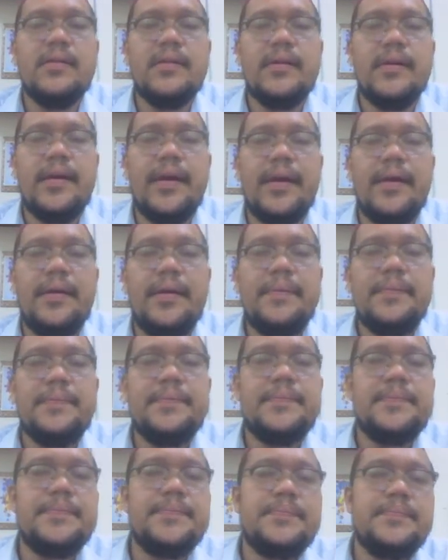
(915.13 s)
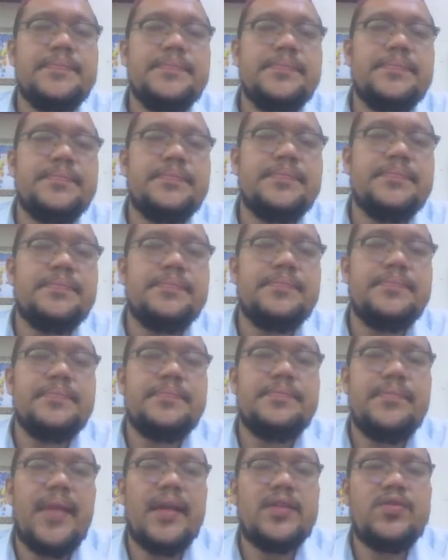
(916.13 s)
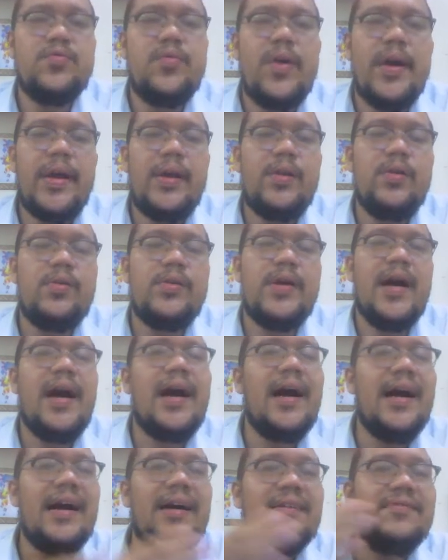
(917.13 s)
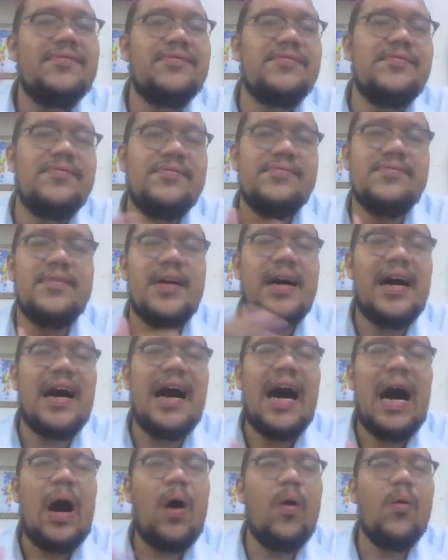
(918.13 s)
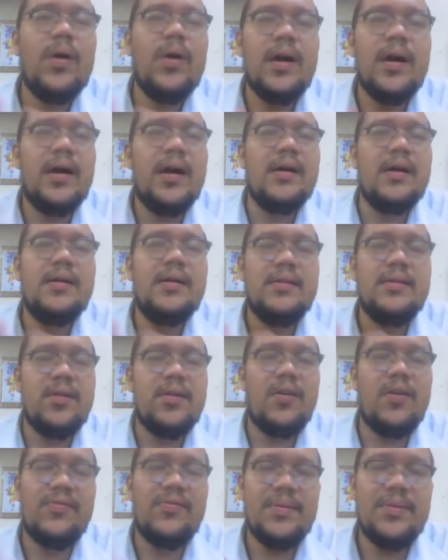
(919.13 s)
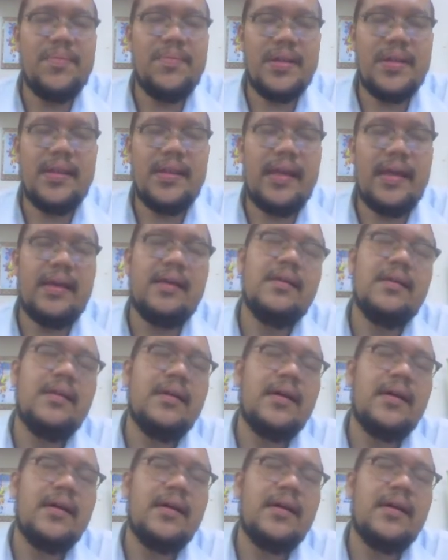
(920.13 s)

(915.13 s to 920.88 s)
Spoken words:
Yeah, that's why the half hour of the meeting